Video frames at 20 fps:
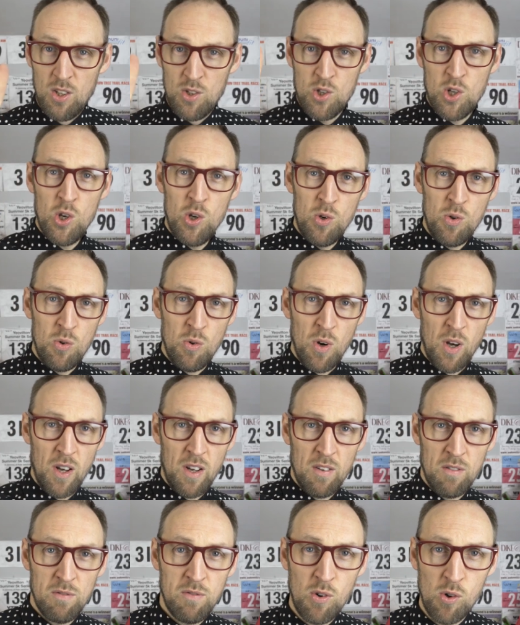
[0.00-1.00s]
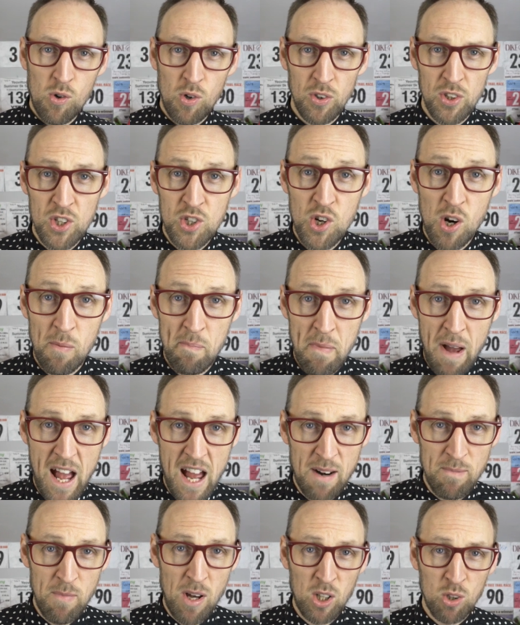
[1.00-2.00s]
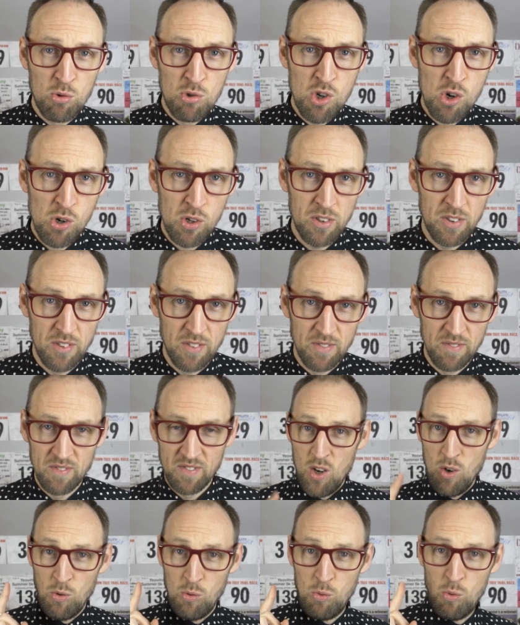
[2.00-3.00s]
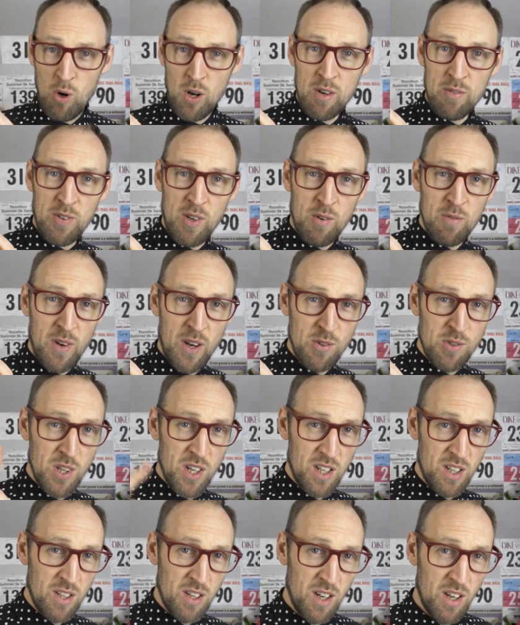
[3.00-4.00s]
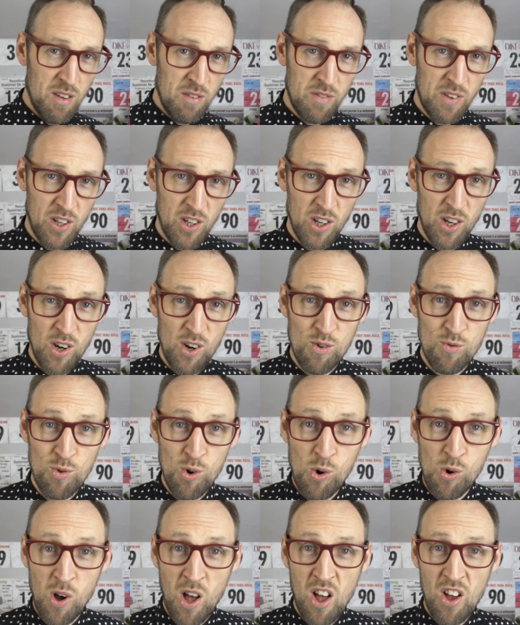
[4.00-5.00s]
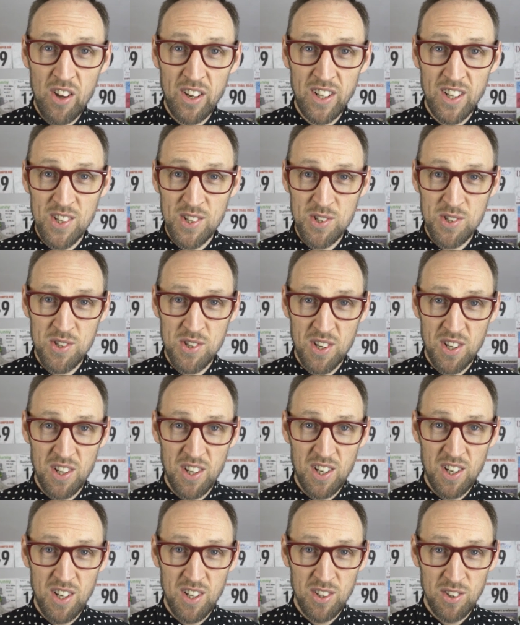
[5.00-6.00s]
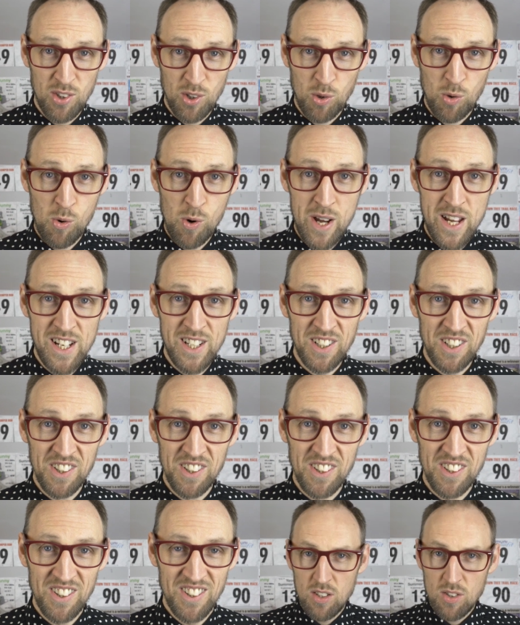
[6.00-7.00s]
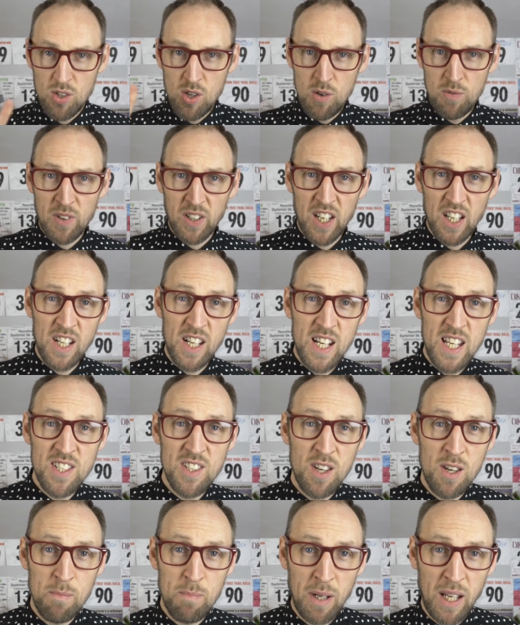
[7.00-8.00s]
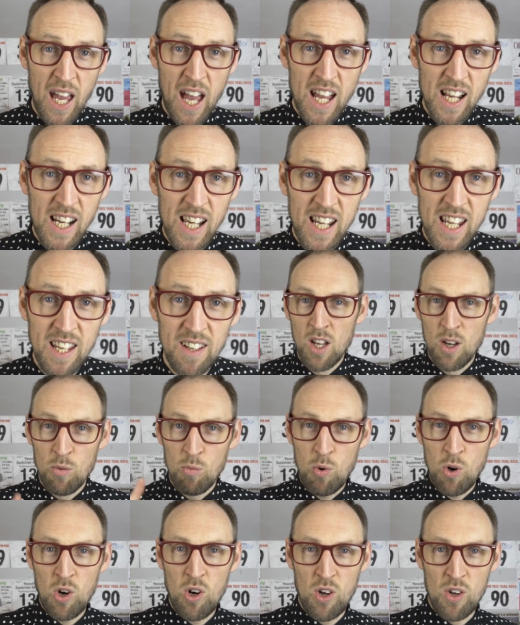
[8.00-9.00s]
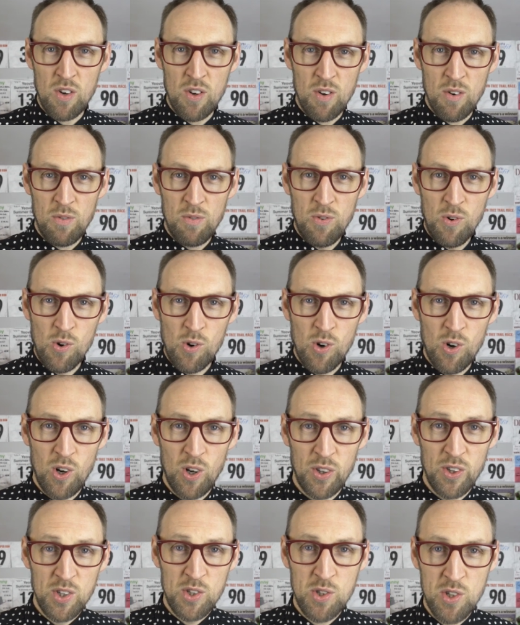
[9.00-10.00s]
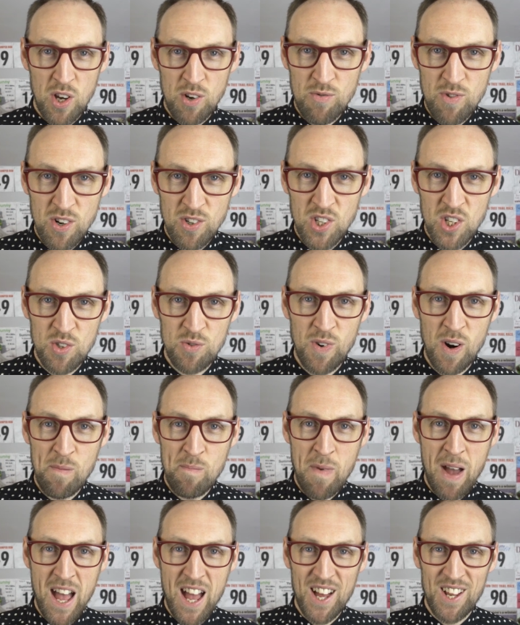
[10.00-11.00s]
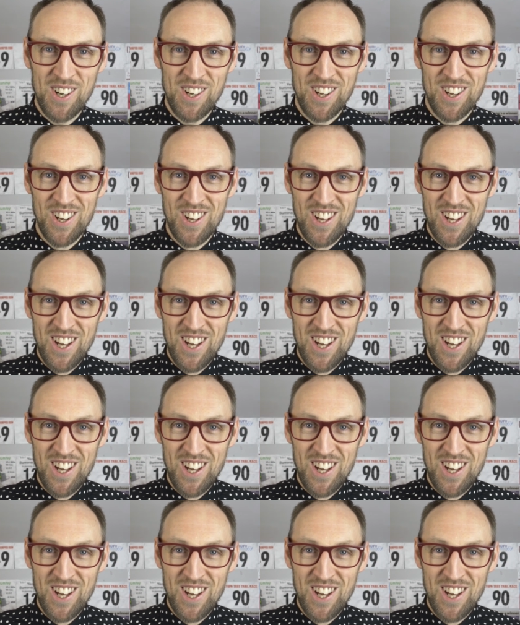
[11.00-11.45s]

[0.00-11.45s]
Two for the Jumpman, Michael Jordan. One of you voted for Her Royal Highness, the Queen. Two for Kenenisa Bekele. One for the Stone Roses frontman,